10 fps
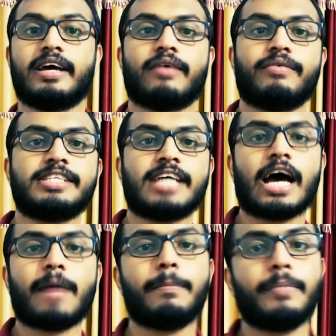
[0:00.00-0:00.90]
Which
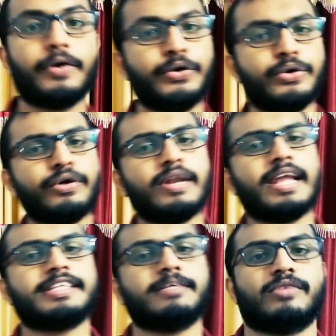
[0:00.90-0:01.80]
app do you
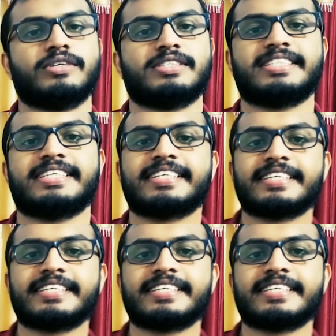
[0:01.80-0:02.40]
like the most?